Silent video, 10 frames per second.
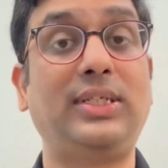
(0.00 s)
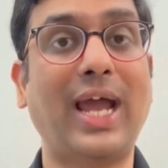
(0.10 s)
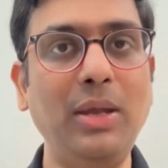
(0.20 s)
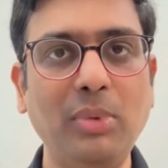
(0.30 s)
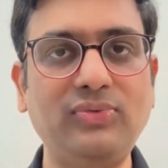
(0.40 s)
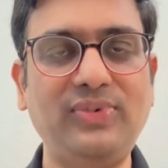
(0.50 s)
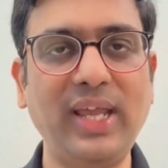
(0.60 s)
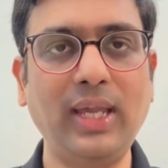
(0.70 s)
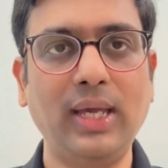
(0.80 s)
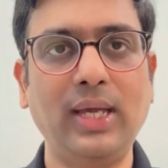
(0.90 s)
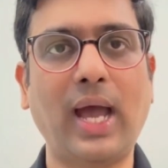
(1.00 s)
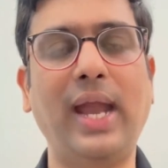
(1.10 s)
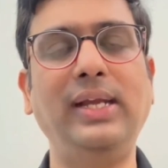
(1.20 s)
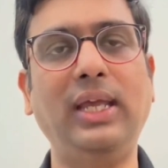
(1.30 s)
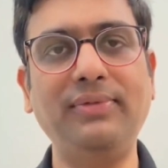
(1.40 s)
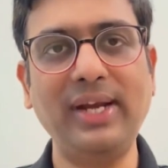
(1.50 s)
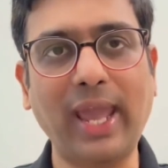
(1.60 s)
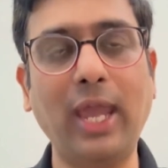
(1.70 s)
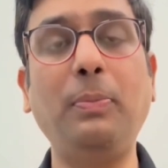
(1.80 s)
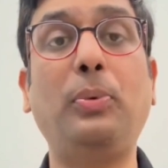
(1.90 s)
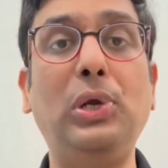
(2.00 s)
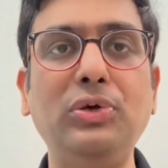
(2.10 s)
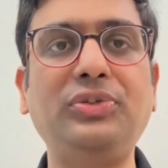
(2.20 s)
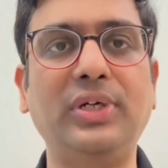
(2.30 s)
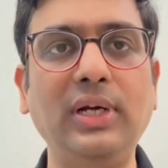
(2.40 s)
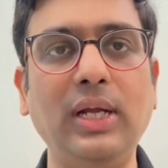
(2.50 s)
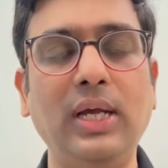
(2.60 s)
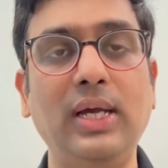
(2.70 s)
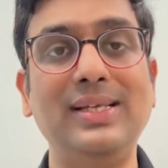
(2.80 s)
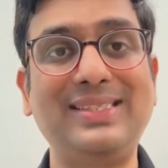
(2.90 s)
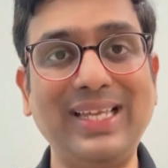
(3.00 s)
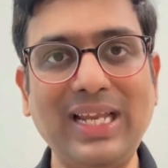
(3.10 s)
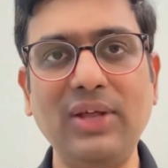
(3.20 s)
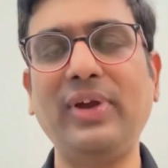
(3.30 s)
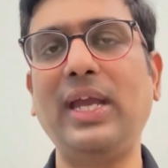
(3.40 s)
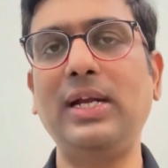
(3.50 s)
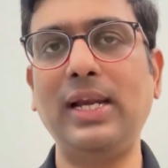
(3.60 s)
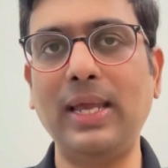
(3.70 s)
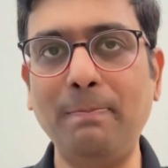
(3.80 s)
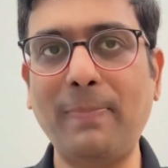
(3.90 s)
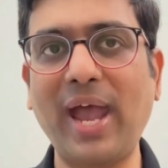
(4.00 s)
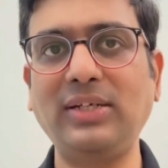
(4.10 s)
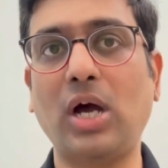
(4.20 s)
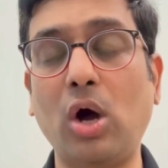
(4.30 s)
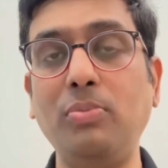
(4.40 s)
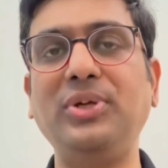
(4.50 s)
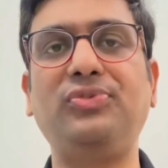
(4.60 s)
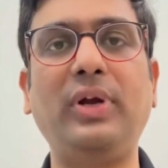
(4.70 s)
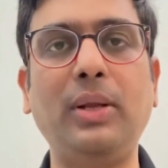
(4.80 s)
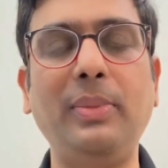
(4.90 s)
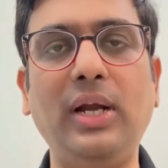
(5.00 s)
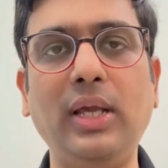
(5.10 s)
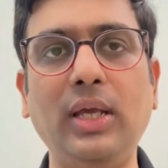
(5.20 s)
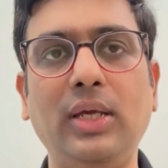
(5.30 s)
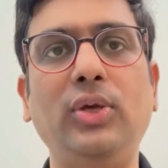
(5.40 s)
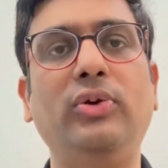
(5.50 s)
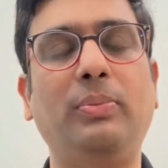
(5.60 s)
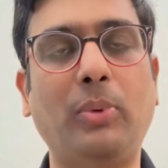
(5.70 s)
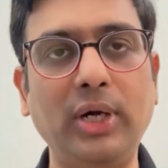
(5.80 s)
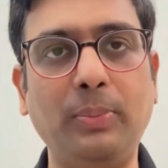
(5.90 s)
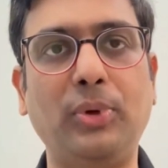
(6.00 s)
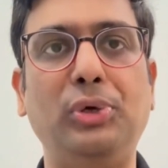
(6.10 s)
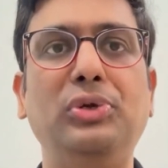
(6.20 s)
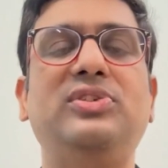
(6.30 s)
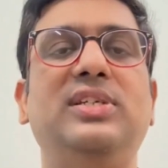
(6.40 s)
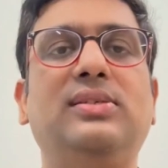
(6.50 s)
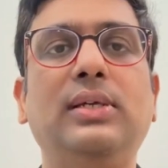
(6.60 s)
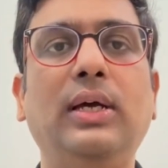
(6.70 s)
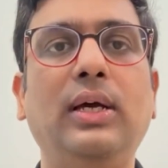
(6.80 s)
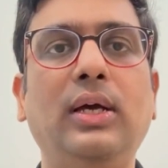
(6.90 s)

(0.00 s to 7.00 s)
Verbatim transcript: time of day, and even air pollution significantly impact how much vitamin D your body produces.